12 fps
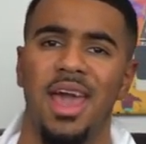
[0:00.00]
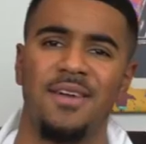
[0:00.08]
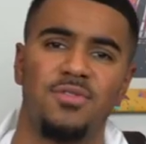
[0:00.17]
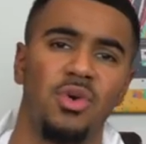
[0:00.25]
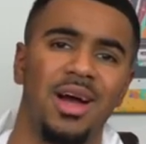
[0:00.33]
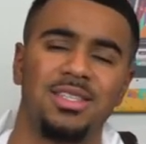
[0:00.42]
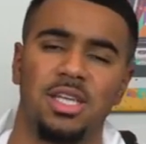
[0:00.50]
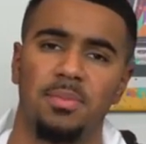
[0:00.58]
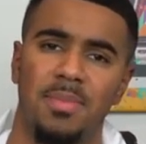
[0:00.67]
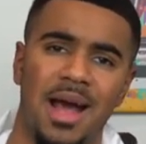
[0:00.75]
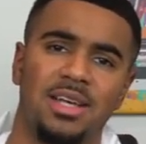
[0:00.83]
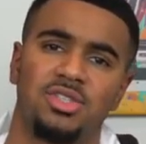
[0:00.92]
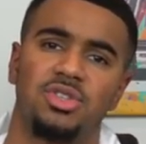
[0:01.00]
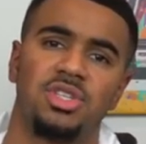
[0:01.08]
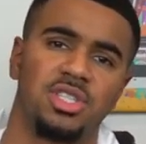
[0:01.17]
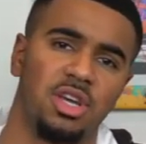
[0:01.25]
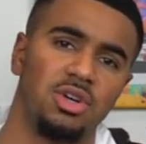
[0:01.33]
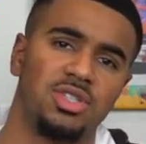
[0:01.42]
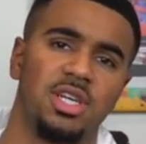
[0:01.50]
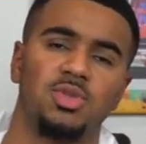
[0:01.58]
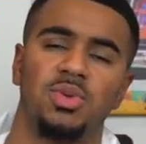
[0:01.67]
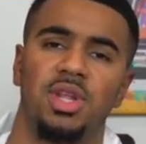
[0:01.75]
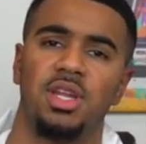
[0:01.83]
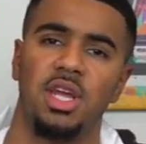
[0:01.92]
if you guys can master the skill
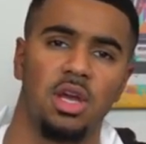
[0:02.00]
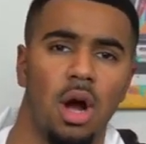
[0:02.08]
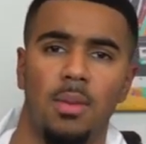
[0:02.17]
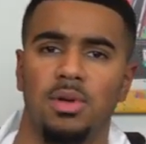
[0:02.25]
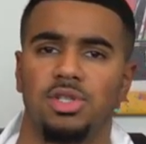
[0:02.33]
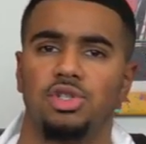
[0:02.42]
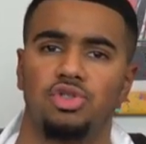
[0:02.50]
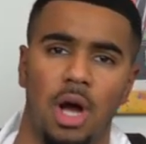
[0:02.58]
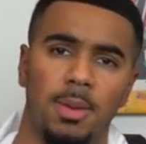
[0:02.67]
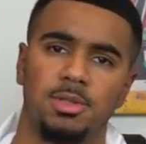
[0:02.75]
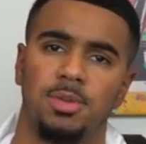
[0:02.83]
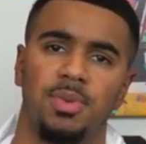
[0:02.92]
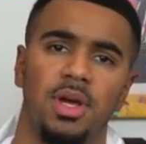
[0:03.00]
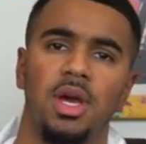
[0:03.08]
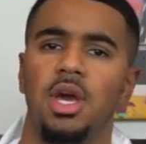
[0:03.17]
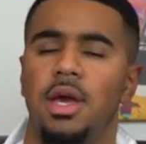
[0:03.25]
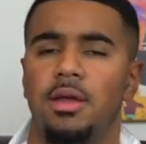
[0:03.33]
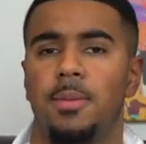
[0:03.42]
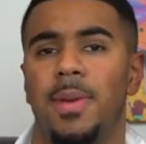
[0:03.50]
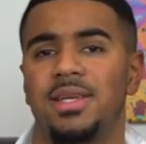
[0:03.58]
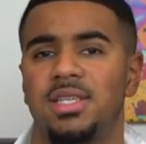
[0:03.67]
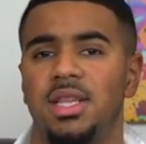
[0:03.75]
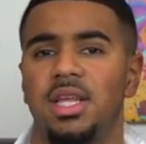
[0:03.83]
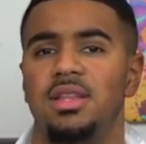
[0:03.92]
sets within e-commerce and dropshipping, you're
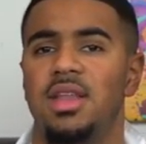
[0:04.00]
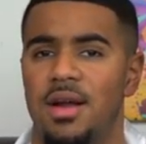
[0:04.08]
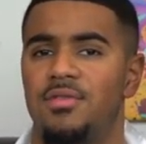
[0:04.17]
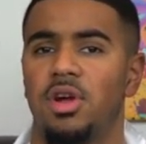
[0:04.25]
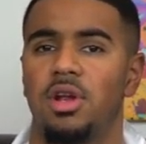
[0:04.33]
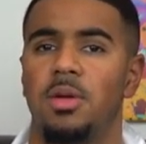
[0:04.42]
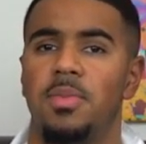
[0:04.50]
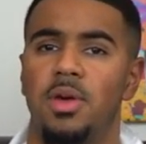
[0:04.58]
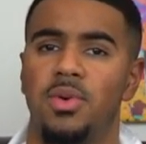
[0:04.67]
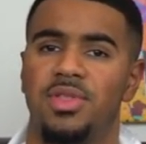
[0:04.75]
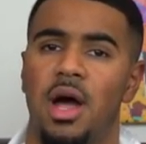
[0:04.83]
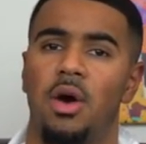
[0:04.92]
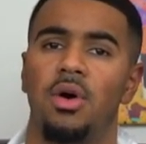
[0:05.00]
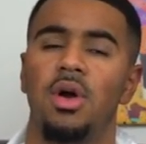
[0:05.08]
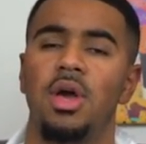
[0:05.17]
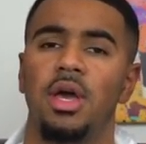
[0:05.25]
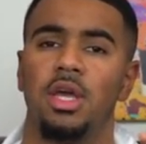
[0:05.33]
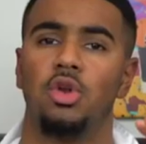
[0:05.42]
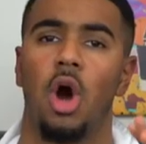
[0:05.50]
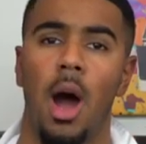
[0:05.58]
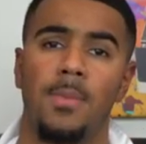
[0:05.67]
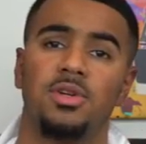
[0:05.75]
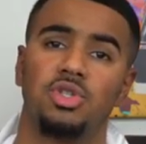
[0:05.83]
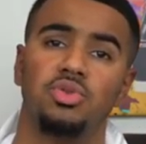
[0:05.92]
basically never going to be without, you know,
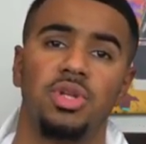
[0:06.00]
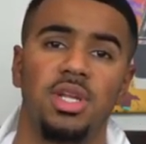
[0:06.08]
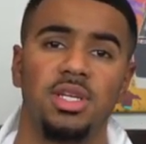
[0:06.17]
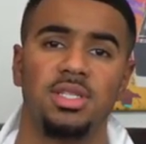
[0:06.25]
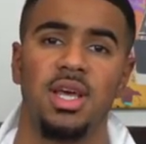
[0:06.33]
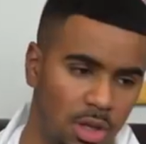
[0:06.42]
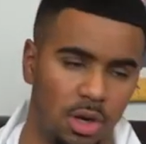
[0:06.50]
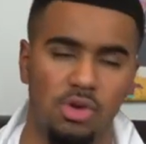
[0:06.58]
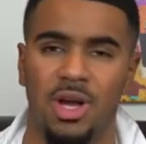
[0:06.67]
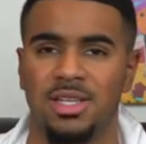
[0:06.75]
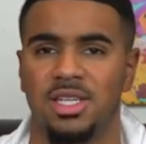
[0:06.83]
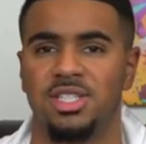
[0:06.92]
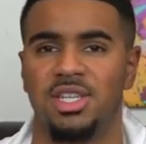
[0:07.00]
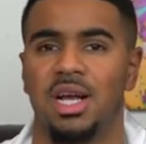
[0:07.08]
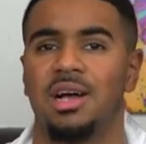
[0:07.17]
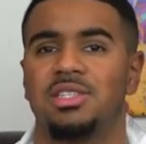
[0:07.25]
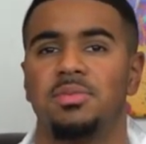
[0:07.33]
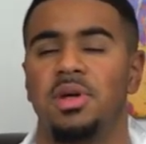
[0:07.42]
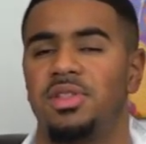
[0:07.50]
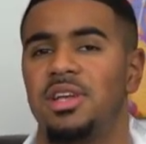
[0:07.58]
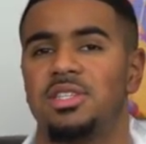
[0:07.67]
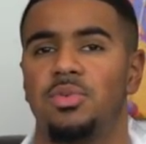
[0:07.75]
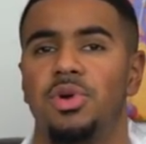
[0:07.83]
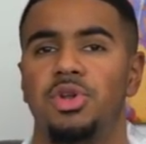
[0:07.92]
opportunities. You know, you guys can check out some of the
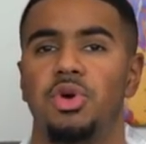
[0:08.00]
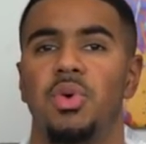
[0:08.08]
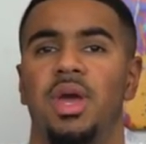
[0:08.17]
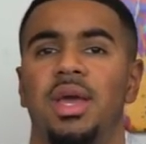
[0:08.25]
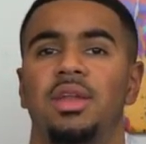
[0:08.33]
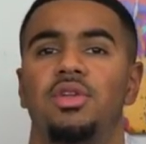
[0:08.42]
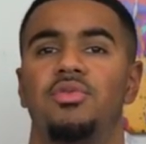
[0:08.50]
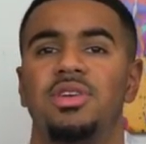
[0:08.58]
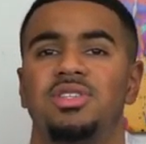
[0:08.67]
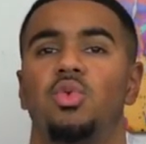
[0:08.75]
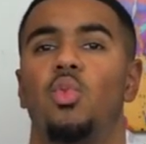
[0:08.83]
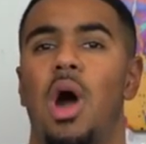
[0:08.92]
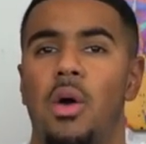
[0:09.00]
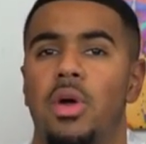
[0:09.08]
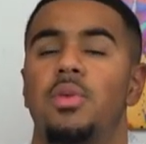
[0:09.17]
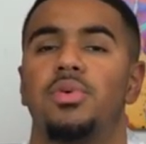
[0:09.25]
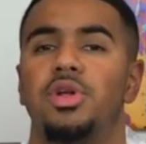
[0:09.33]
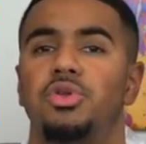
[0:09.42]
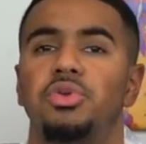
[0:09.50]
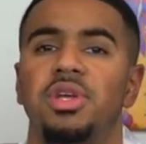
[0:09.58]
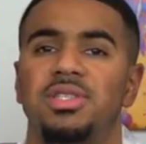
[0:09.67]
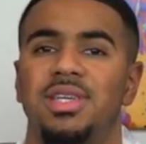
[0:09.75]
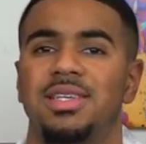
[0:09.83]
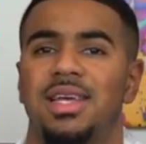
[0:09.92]
things that we're doing and the reason why we're able to do
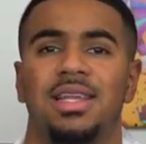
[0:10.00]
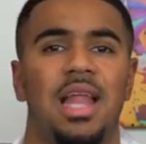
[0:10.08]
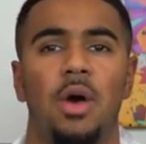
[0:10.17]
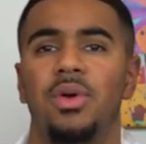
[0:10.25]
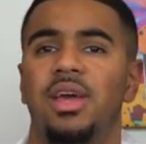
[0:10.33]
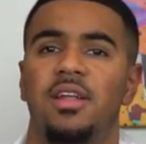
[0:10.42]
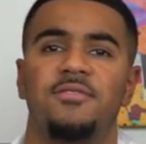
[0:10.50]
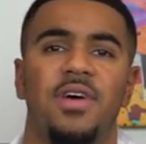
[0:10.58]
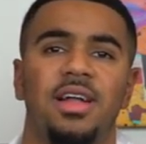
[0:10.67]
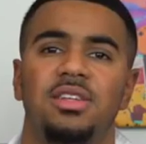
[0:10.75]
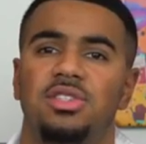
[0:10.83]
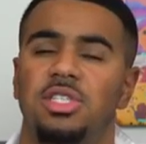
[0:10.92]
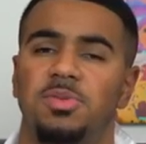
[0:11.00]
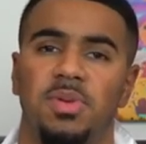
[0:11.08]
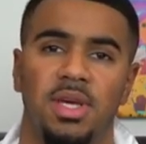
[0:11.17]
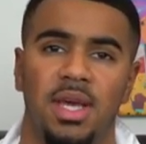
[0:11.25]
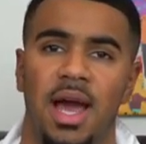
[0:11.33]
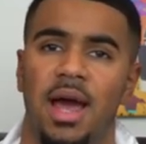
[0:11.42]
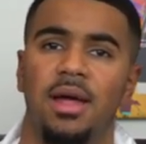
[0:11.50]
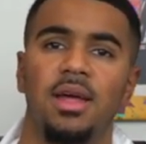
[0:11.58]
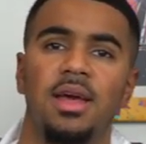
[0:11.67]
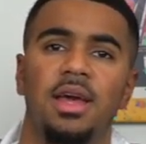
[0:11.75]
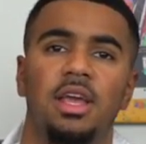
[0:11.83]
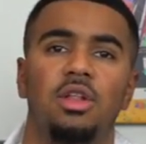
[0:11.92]
these things. Like now we get invited to speak at,
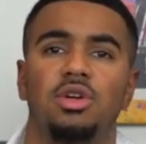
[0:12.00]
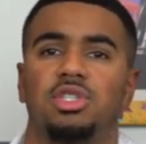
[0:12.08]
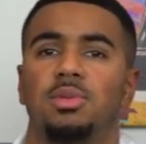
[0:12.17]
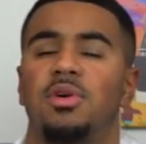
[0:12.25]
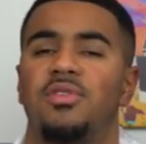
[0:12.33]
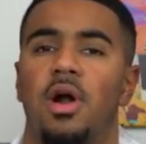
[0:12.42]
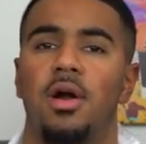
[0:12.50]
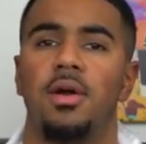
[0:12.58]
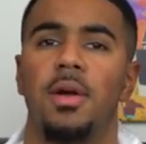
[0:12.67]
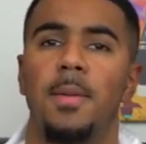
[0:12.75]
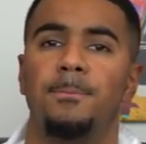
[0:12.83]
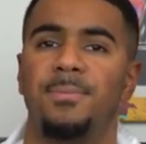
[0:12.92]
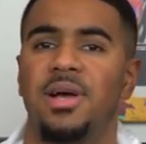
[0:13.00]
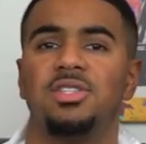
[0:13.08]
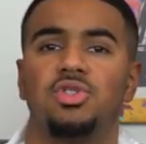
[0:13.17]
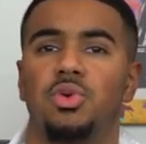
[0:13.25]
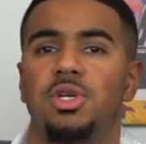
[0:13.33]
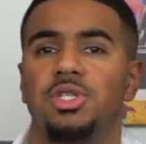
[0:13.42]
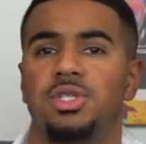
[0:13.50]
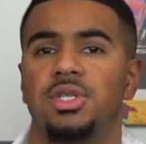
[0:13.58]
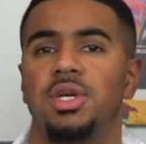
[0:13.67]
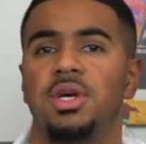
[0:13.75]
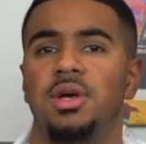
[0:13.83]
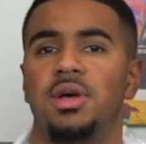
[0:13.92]
you know, some of our
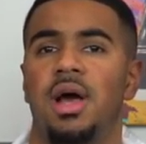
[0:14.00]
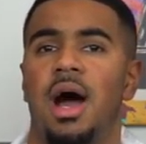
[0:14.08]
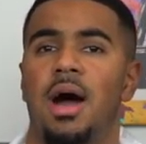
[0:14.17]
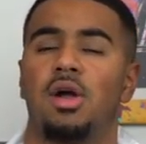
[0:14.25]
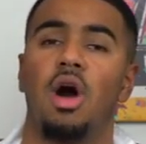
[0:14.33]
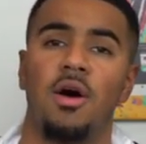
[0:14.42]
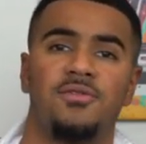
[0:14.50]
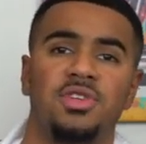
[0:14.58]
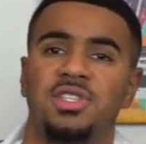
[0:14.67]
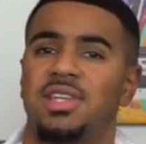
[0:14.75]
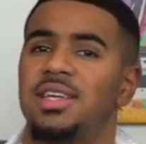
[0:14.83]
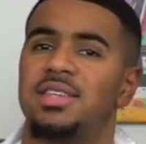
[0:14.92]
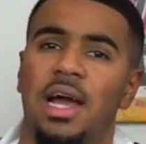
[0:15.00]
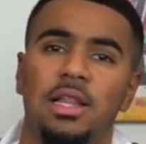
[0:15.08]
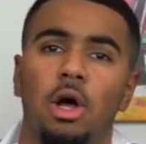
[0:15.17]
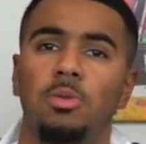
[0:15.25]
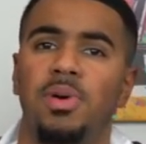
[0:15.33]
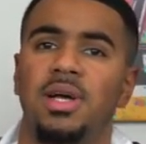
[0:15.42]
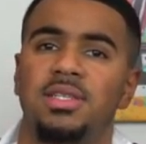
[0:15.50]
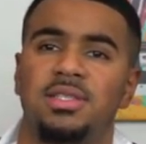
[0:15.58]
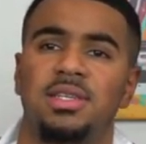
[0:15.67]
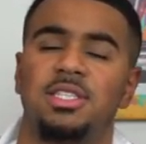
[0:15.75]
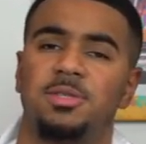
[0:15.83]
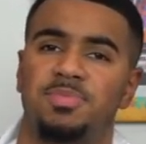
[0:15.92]
mentors uh, conferences like Tai
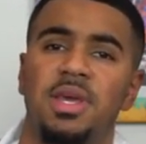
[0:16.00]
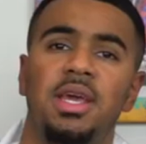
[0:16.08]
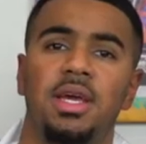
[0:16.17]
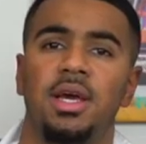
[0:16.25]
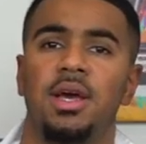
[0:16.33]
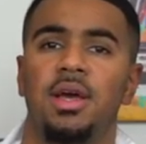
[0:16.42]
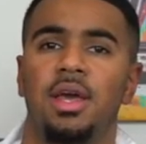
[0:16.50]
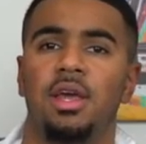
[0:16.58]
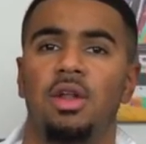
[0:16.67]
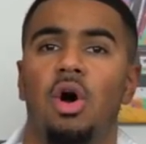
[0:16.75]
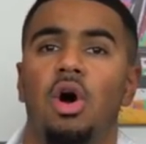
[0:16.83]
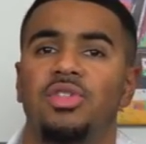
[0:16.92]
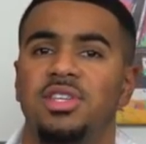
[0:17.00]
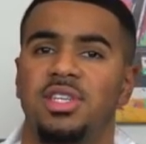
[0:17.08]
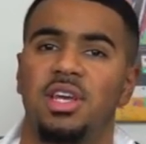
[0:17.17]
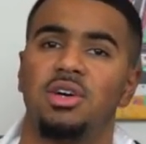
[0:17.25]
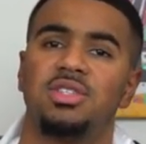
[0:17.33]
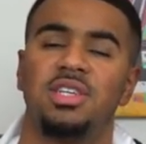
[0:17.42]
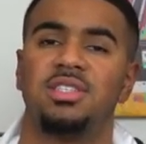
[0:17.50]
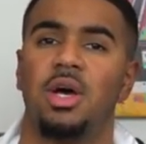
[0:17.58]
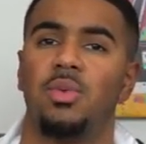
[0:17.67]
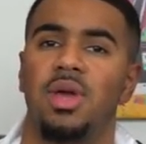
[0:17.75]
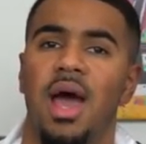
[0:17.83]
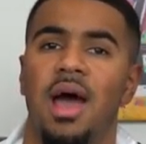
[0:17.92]
Lopez to speak you know, on the skill sets
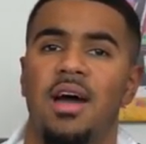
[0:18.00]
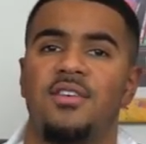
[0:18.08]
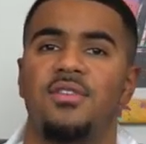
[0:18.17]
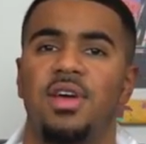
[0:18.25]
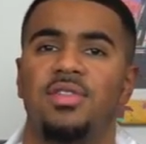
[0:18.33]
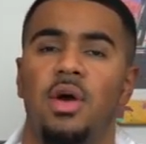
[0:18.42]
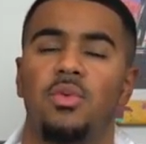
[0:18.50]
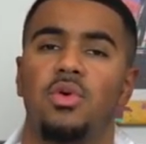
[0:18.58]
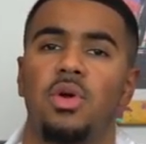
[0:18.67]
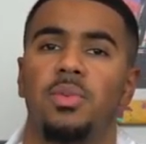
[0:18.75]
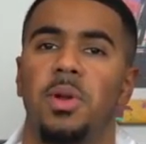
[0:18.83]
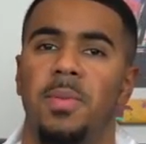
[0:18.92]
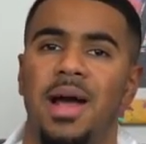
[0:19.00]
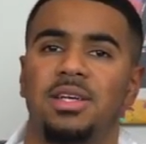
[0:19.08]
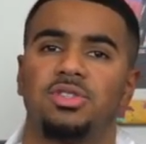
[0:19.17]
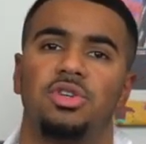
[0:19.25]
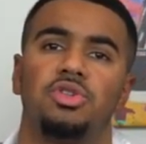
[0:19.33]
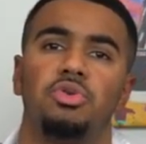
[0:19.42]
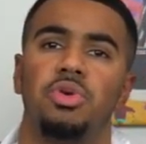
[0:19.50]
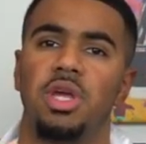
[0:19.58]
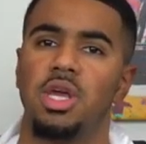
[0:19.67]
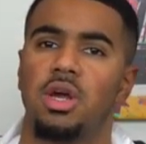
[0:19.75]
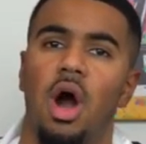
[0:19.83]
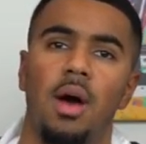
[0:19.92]
that we have and that we were able to master through
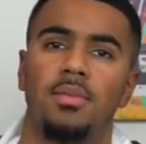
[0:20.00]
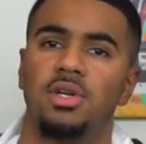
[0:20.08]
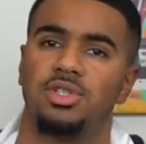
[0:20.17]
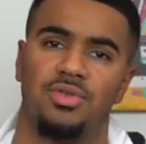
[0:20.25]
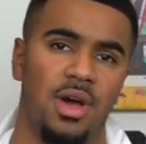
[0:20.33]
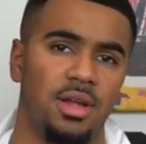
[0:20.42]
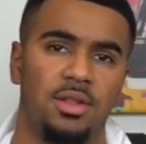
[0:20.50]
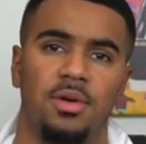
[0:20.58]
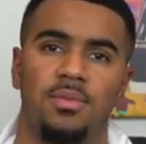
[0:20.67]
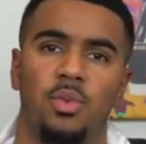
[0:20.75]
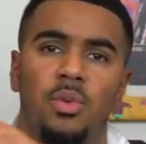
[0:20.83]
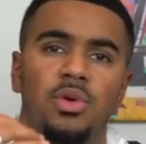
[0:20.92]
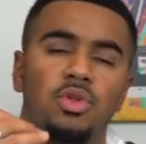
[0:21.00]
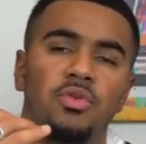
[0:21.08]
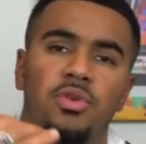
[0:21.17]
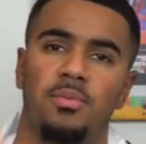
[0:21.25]
e-commerce, right? That what we do